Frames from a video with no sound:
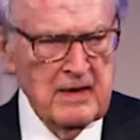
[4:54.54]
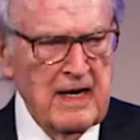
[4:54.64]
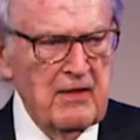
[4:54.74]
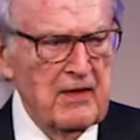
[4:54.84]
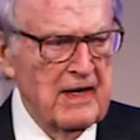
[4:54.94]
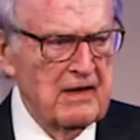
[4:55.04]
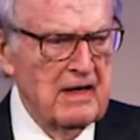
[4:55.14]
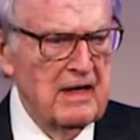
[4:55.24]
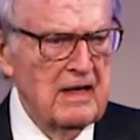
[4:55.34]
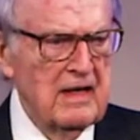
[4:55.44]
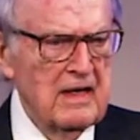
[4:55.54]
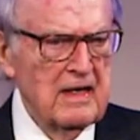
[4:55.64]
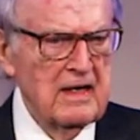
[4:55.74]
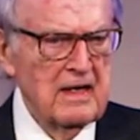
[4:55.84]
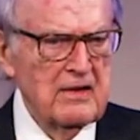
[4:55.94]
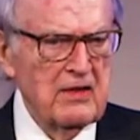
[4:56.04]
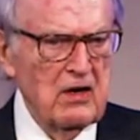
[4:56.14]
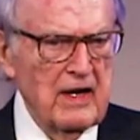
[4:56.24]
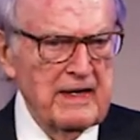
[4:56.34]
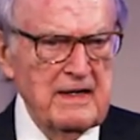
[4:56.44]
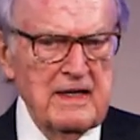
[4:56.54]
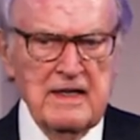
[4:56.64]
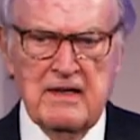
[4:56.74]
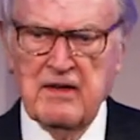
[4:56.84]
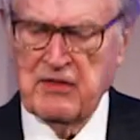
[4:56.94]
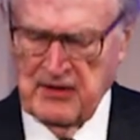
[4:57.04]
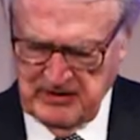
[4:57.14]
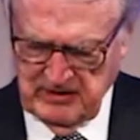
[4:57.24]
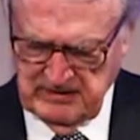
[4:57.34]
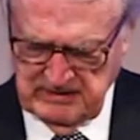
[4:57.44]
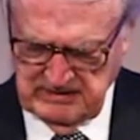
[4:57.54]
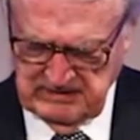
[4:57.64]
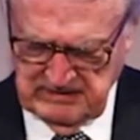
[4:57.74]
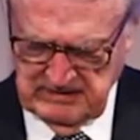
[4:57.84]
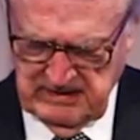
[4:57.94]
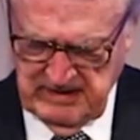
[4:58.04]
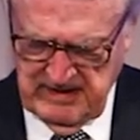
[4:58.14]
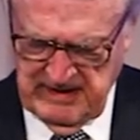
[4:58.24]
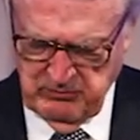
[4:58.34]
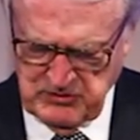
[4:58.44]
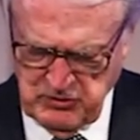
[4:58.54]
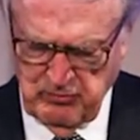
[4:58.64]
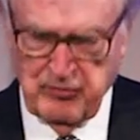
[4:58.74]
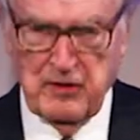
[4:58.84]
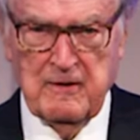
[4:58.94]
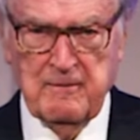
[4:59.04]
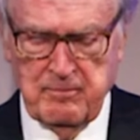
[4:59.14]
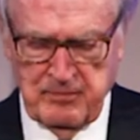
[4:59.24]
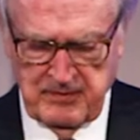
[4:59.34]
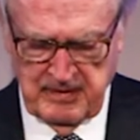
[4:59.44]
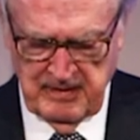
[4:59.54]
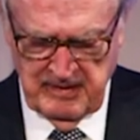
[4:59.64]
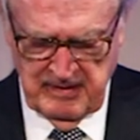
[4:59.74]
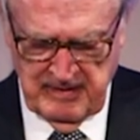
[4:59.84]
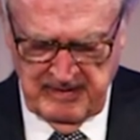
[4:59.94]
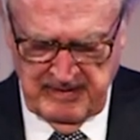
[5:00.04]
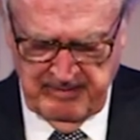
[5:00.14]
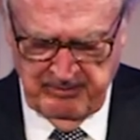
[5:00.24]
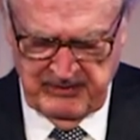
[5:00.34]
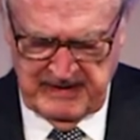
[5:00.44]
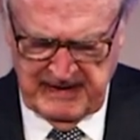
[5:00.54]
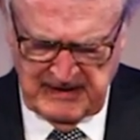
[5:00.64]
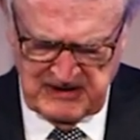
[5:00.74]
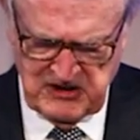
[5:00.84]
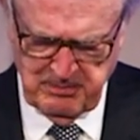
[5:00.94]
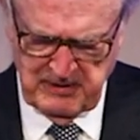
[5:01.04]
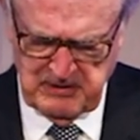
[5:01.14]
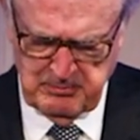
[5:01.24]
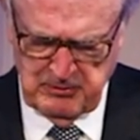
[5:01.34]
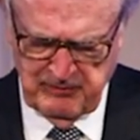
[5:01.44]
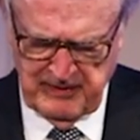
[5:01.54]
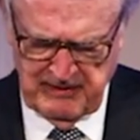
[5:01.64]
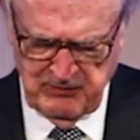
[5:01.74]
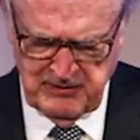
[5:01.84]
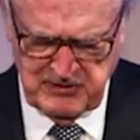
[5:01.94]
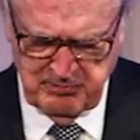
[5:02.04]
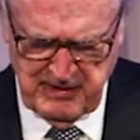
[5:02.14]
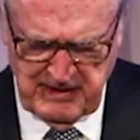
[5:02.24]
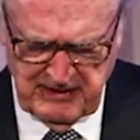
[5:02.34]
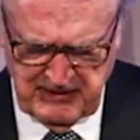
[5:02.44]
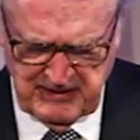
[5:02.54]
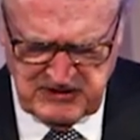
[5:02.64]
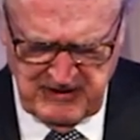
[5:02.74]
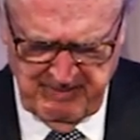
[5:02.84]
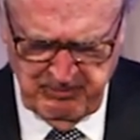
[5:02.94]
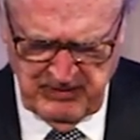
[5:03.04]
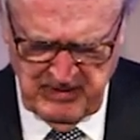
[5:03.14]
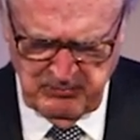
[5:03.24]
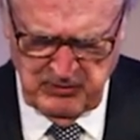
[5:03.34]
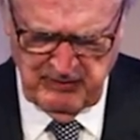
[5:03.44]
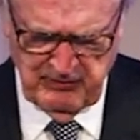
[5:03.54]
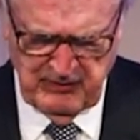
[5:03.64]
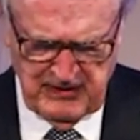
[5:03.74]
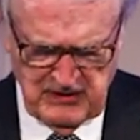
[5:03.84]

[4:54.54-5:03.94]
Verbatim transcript: And then the lightning and the thunder. It was over. The inexplicable vagaries of politics brought a very